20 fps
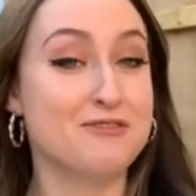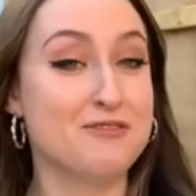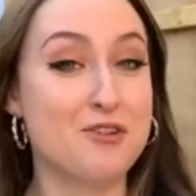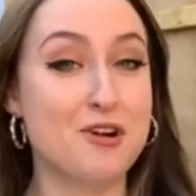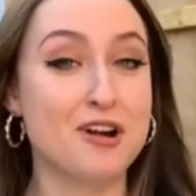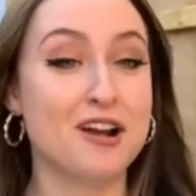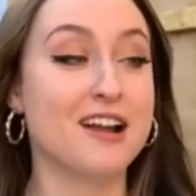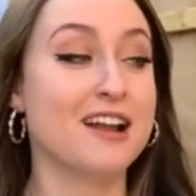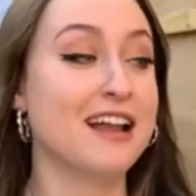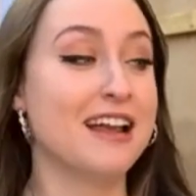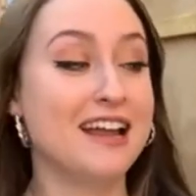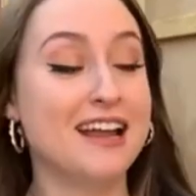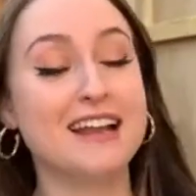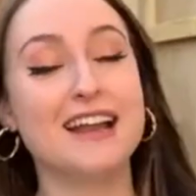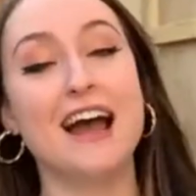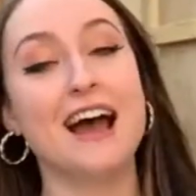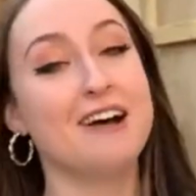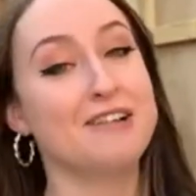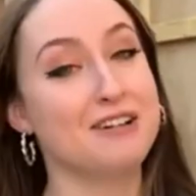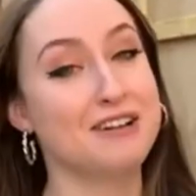we
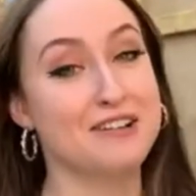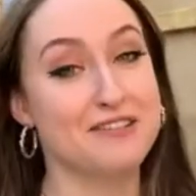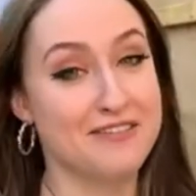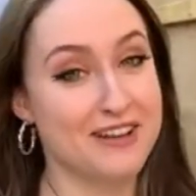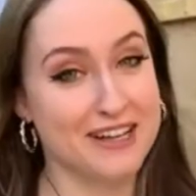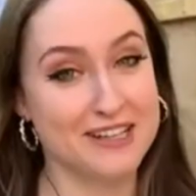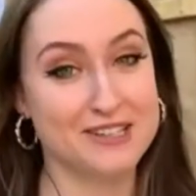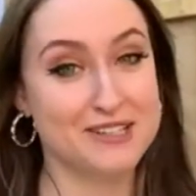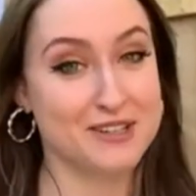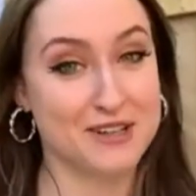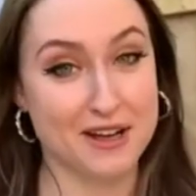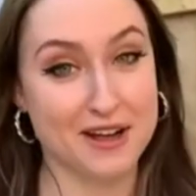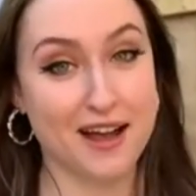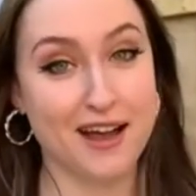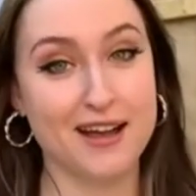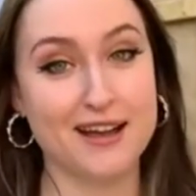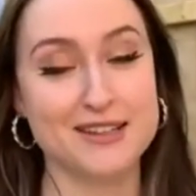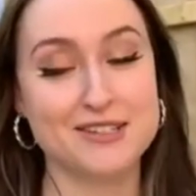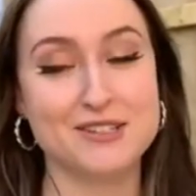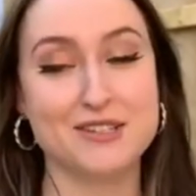in our Neve
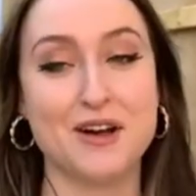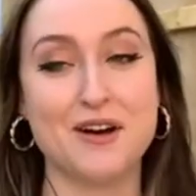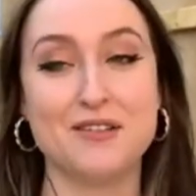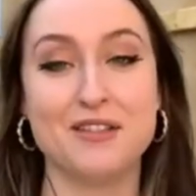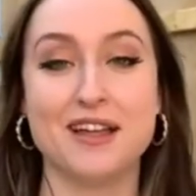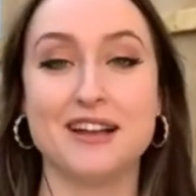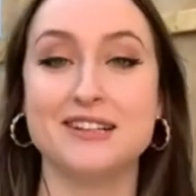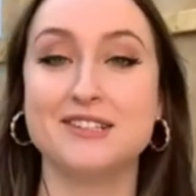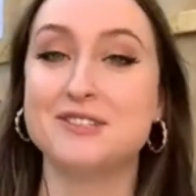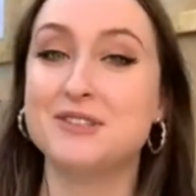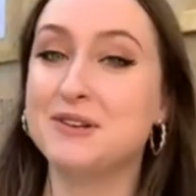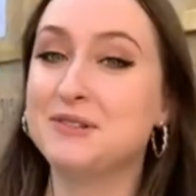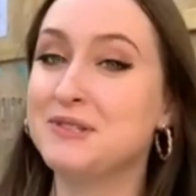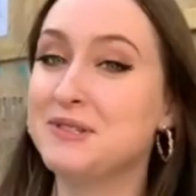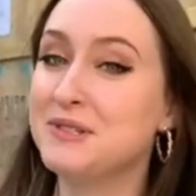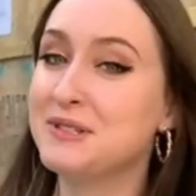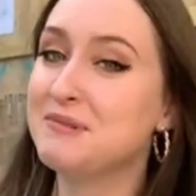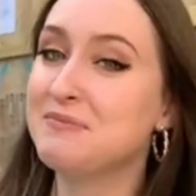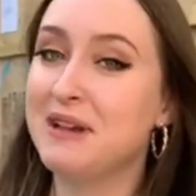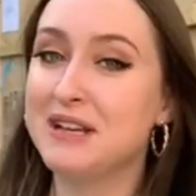Sukkah, so that is so,
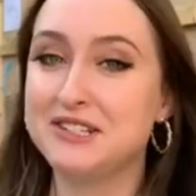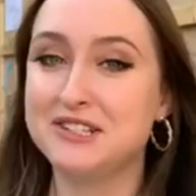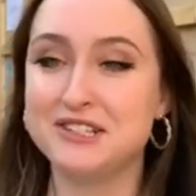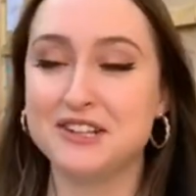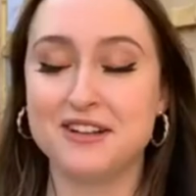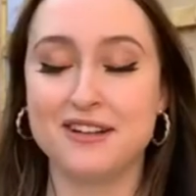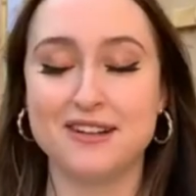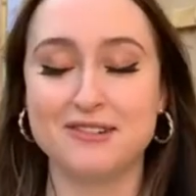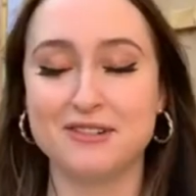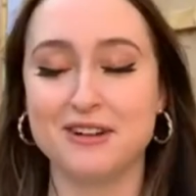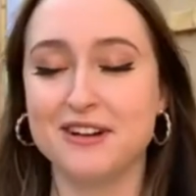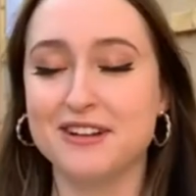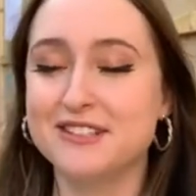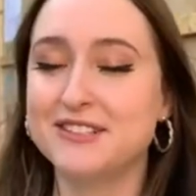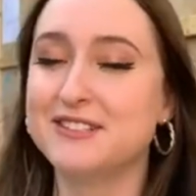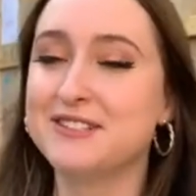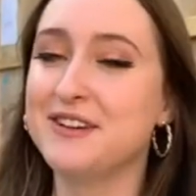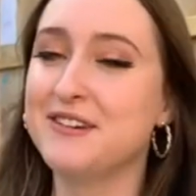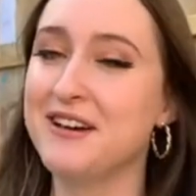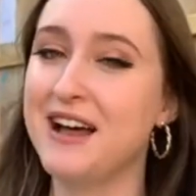so special, and we're all
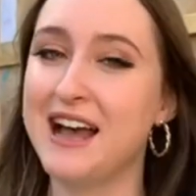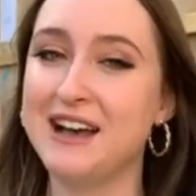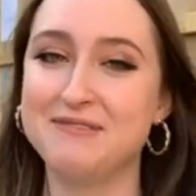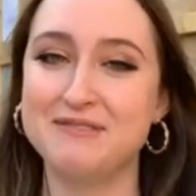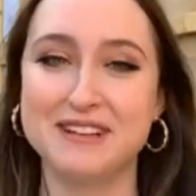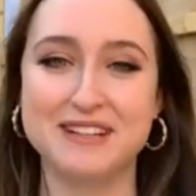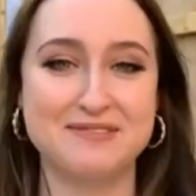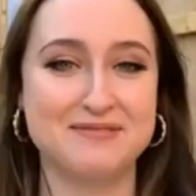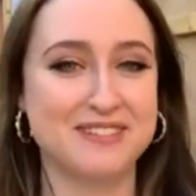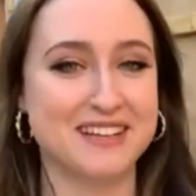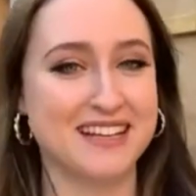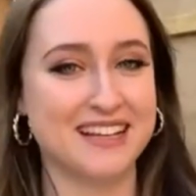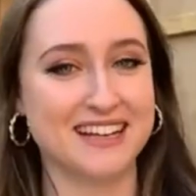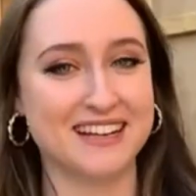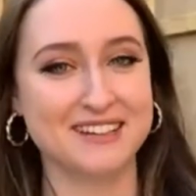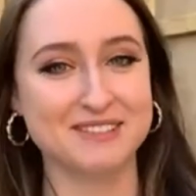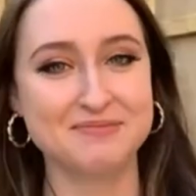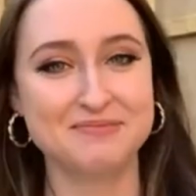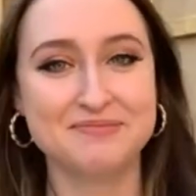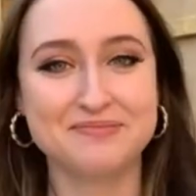so happy to be
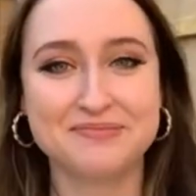here.